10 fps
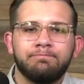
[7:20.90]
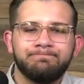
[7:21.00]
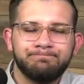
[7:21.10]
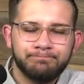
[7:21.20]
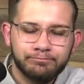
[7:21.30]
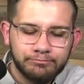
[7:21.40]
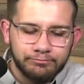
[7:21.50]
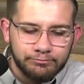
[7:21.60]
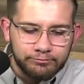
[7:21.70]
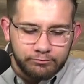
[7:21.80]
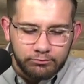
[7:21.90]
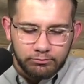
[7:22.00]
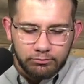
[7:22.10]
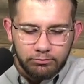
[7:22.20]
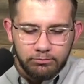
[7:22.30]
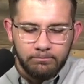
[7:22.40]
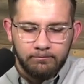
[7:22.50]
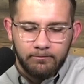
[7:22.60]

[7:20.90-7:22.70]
(silence)